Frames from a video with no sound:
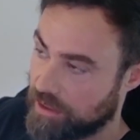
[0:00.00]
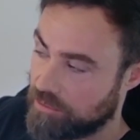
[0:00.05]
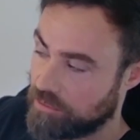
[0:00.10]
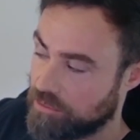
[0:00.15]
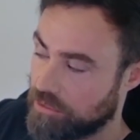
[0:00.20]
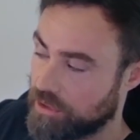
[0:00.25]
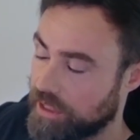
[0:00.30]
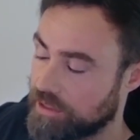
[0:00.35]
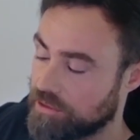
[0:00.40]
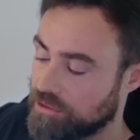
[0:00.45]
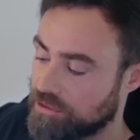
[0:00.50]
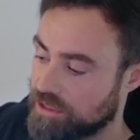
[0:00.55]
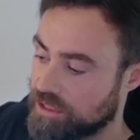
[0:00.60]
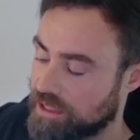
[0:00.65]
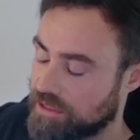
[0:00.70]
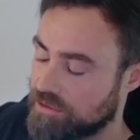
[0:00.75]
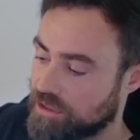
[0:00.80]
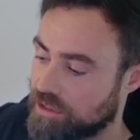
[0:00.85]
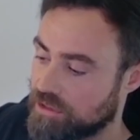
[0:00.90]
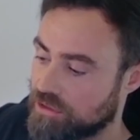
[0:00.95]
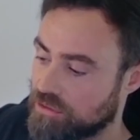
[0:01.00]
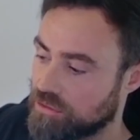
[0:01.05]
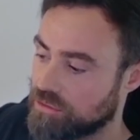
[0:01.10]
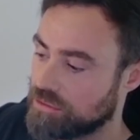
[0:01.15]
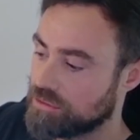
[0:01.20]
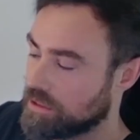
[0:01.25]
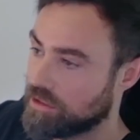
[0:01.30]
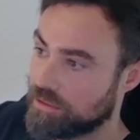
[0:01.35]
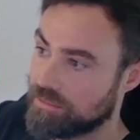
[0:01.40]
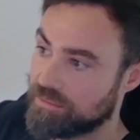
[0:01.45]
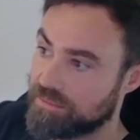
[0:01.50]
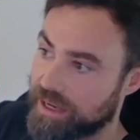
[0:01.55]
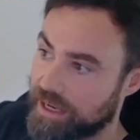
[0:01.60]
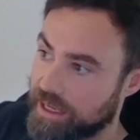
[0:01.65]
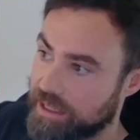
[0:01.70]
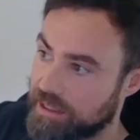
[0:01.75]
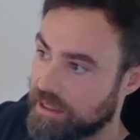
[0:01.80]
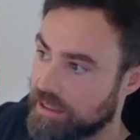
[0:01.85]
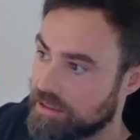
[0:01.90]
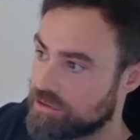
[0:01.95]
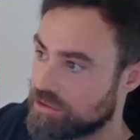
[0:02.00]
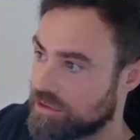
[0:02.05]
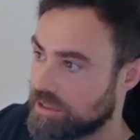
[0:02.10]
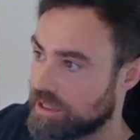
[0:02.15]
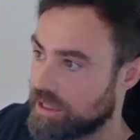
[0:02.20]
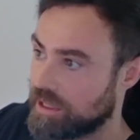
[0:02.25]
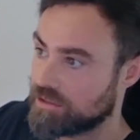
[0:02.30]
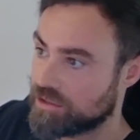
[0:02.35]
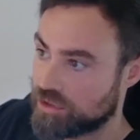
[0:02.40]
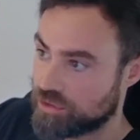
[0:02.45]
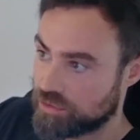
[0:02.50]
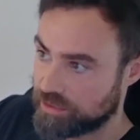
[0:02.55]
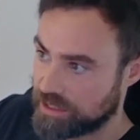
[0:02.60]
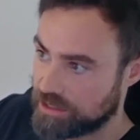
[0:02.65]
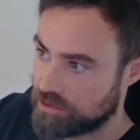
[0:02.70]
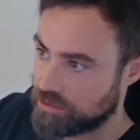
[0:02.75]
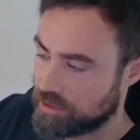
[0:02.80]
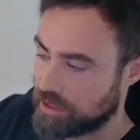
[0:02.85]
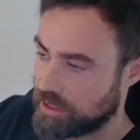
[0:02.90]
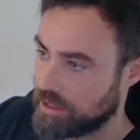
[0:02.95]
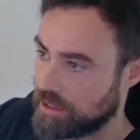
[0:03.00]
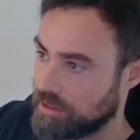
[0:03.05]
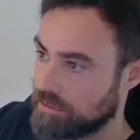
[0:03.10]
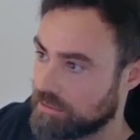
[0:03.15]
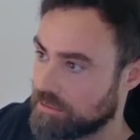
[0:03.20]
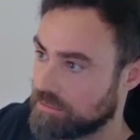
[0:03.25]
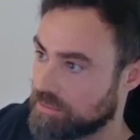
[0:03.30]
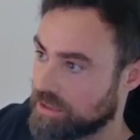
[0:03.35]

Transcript: what I do is I try to combine intraday and swing trading,